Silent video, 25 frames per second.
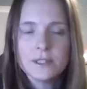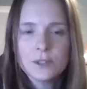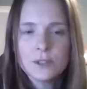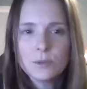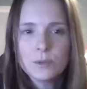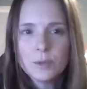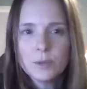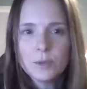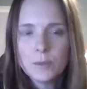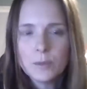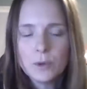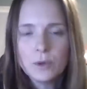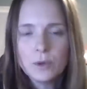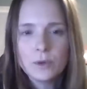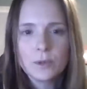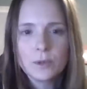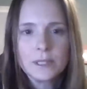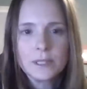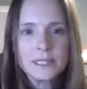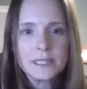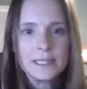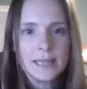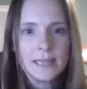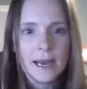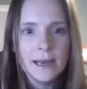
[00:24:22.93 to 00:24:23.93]
These are people who
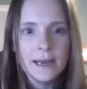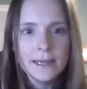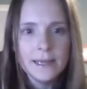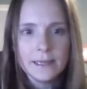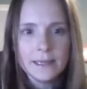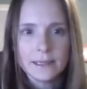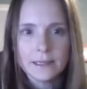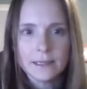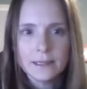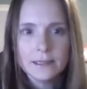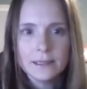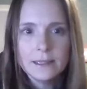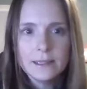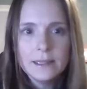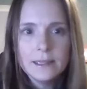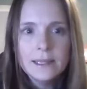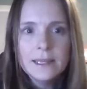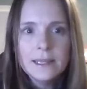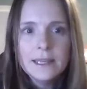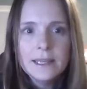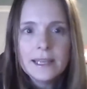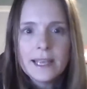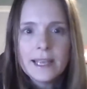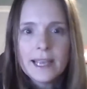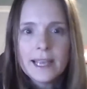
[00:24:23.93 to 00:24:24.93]
are dying.
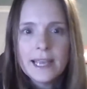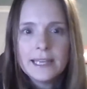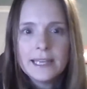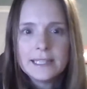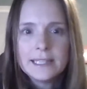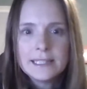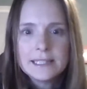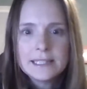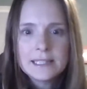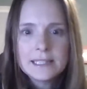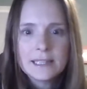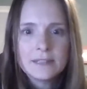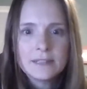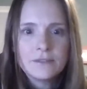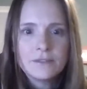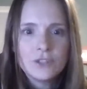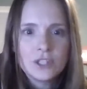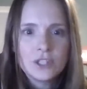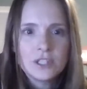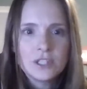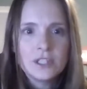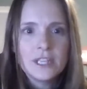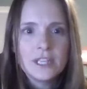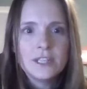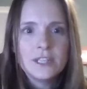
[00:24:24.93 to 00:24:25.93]
And instead of
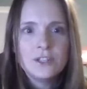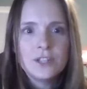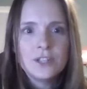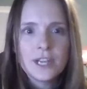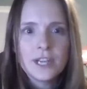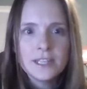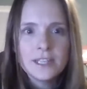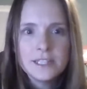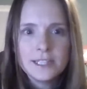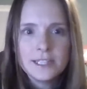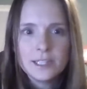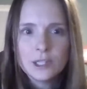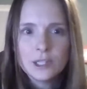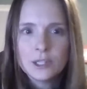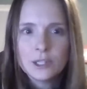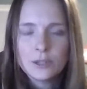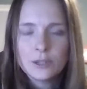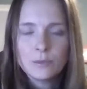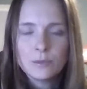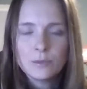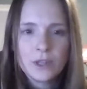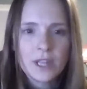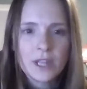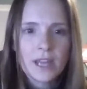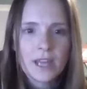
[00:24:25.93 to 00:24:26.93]
just injecting
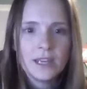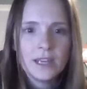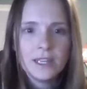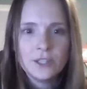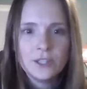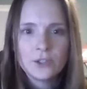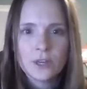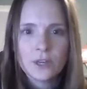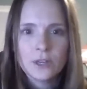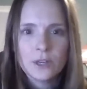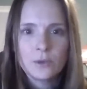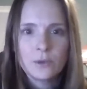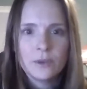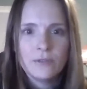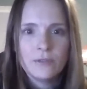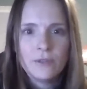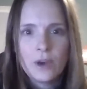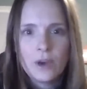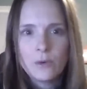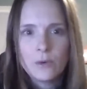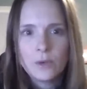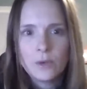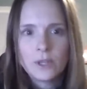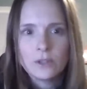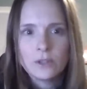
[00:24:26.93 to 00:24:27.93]
them with any drug we
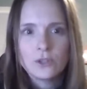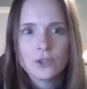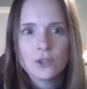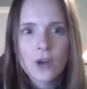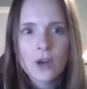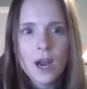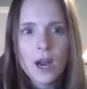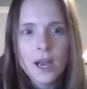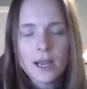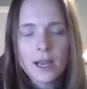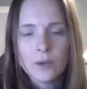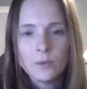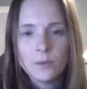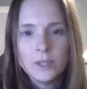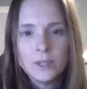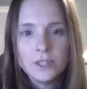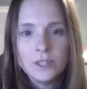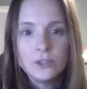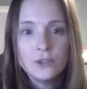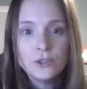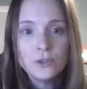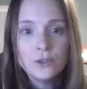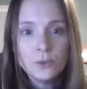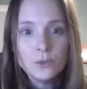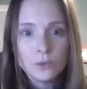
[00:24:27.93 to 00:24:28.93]
felt we could try, we
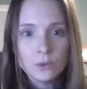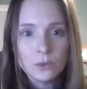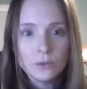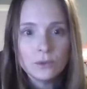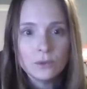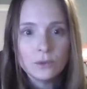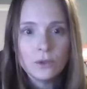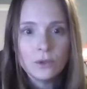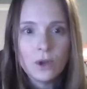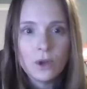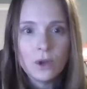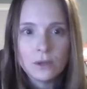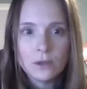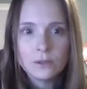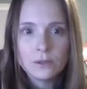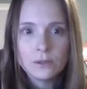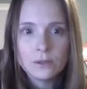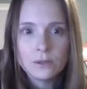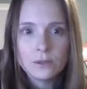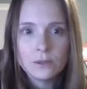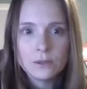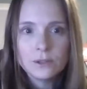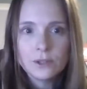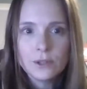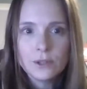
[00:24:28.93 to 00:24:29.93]
do
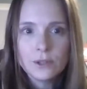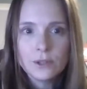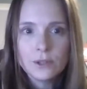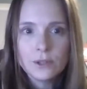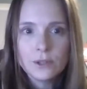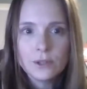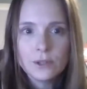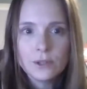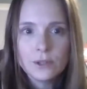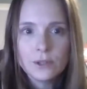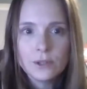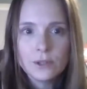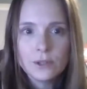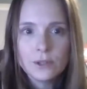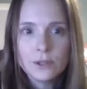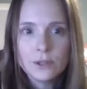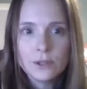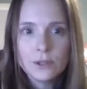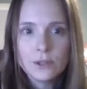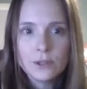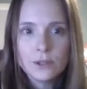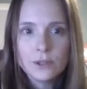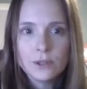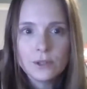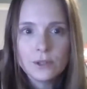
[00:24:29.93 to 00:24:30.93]
long-term
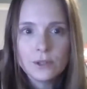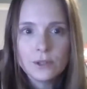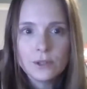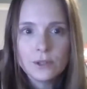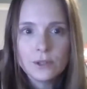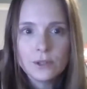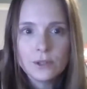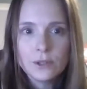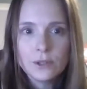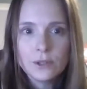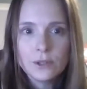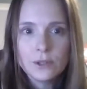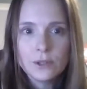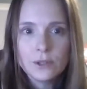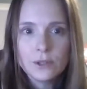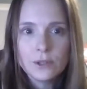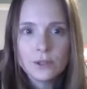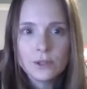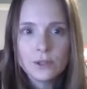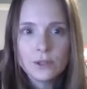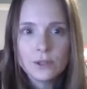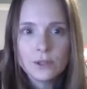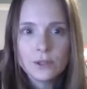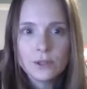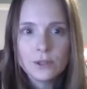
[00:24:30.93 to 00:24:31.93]
studies to see what the
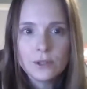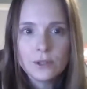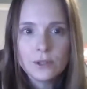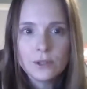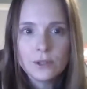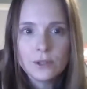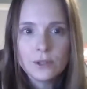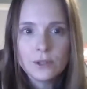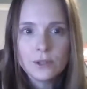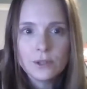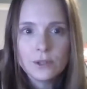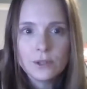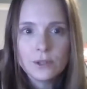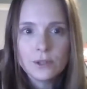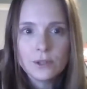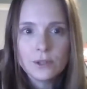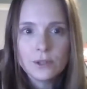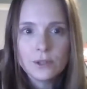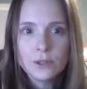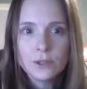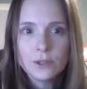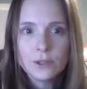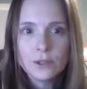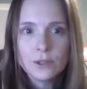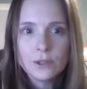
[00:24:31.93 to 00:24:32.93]
side effects are going to
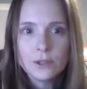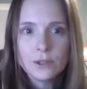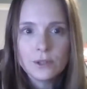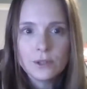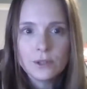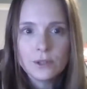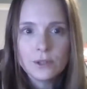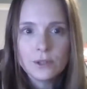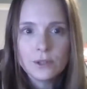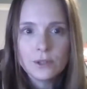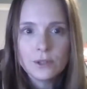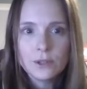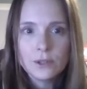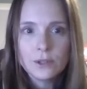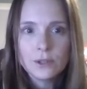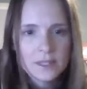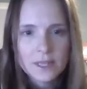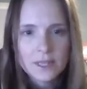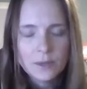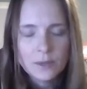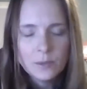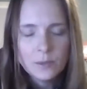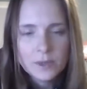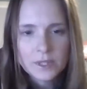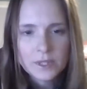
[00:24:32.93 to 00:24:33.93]
be. This
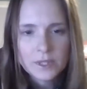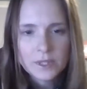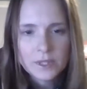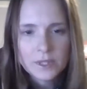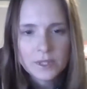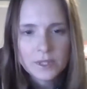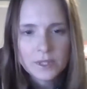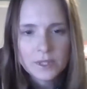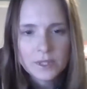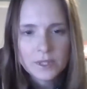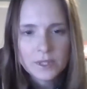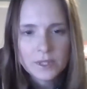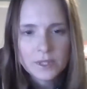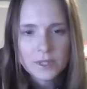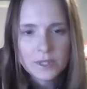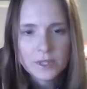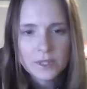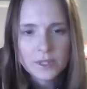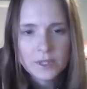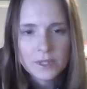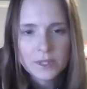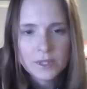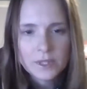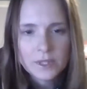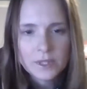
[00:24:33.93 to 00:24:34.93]
wasn't done with these
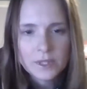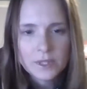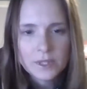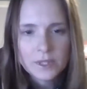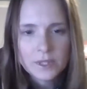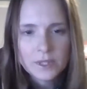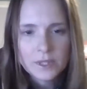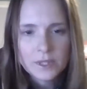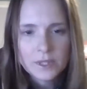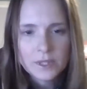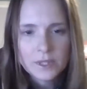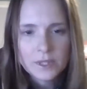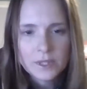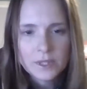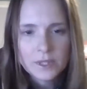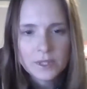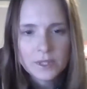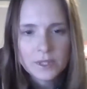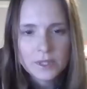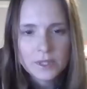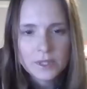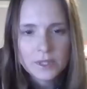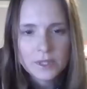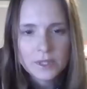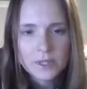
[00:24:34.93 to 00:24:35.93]
vaccines.
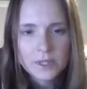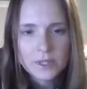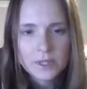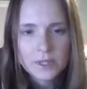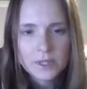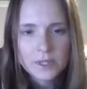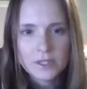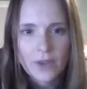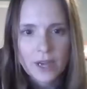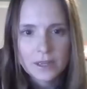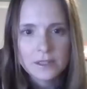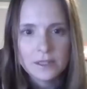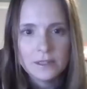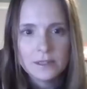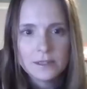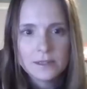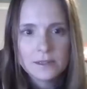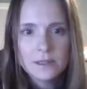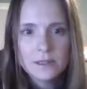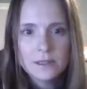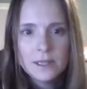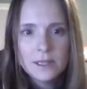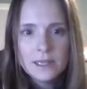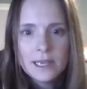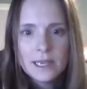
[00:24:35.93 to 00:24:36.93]
The
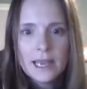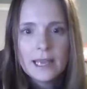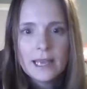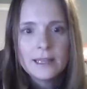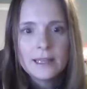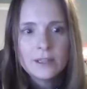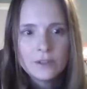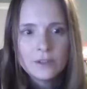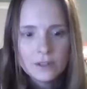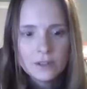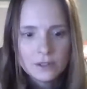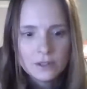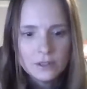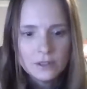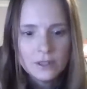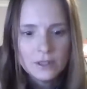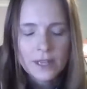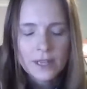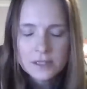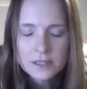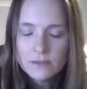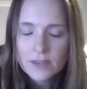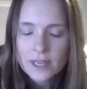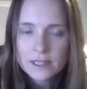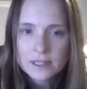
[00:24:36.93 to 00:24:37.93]
Janssen
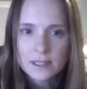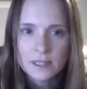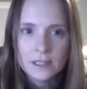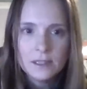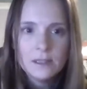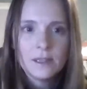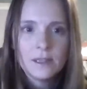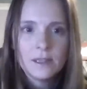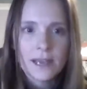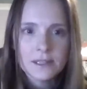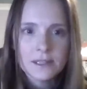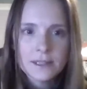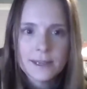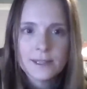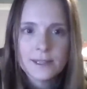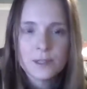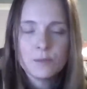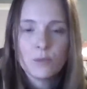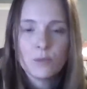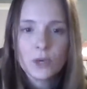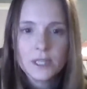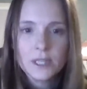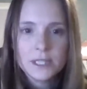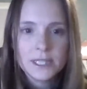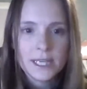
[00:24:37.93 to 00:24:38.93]
vaccine, yes, has more
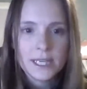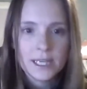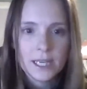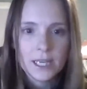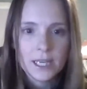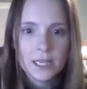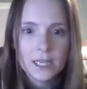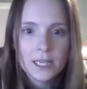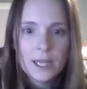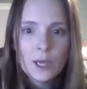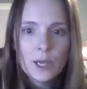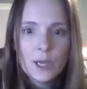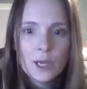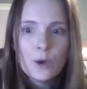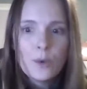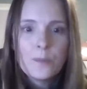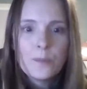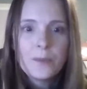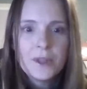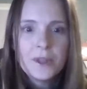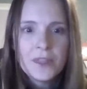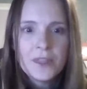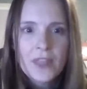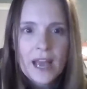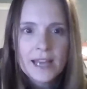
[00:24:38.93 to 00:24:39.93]
data, but
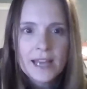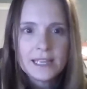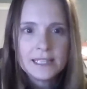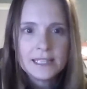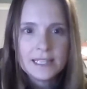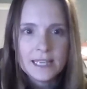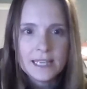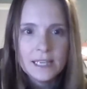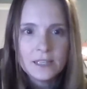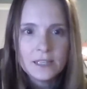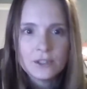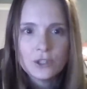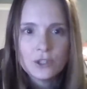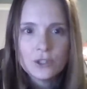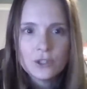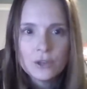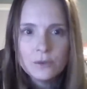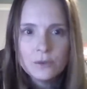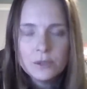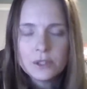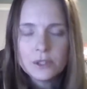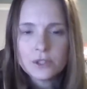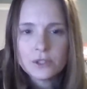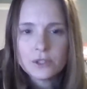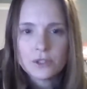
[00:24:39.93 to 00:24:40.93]
that data showed
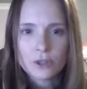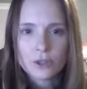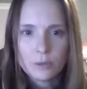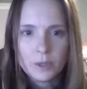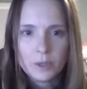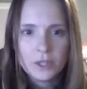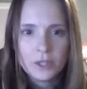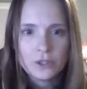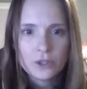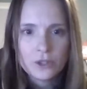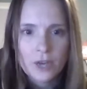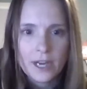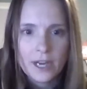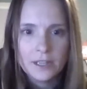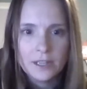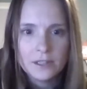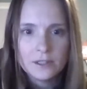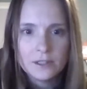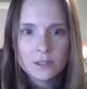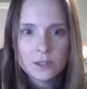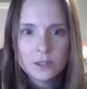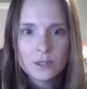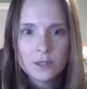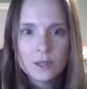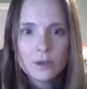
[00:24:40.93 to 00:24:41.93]
disturbing
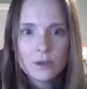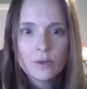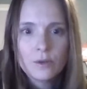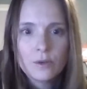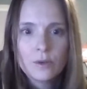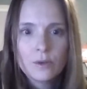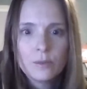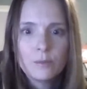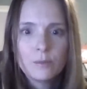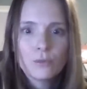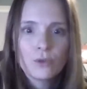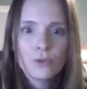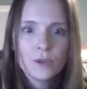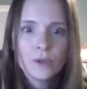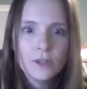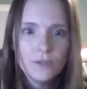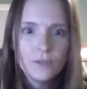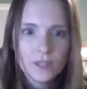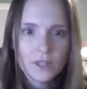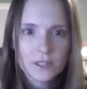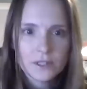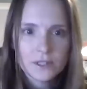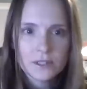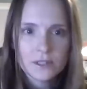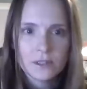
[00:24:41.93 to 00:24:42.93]
trends
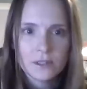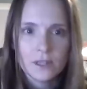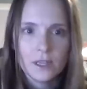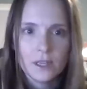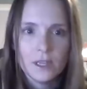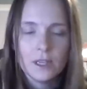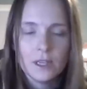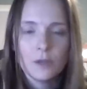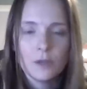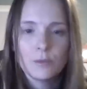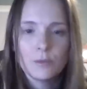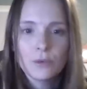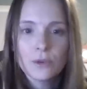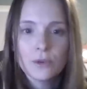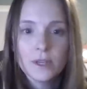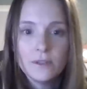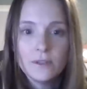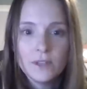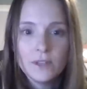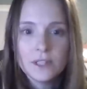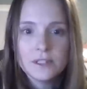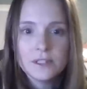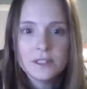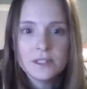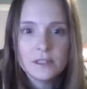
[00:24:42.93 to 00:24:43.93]
previously in
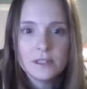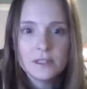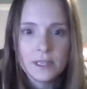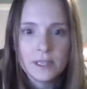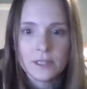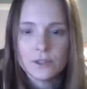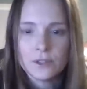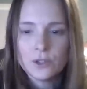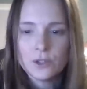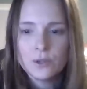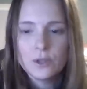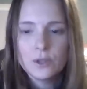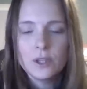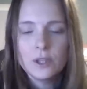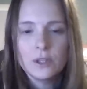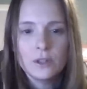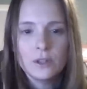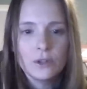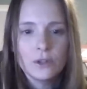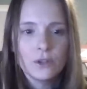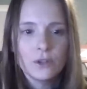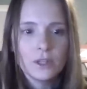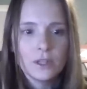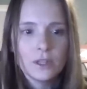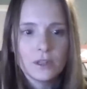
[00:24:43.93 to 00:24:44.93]
previous studies. You
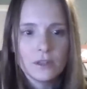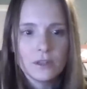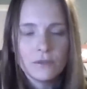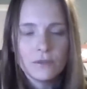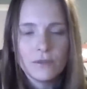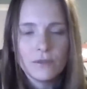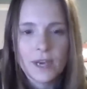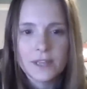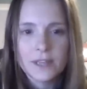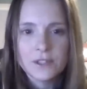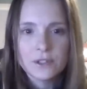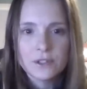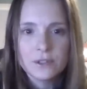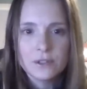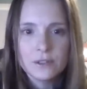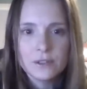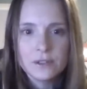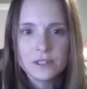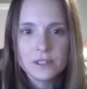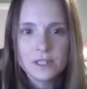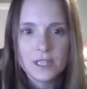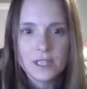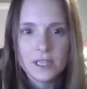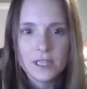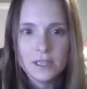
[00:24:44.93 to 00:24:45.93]
can look at the
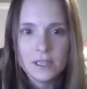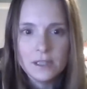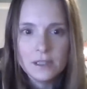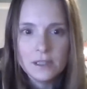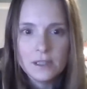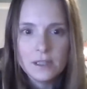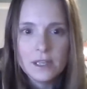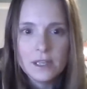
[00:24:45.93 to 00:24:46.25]
Pfizer data.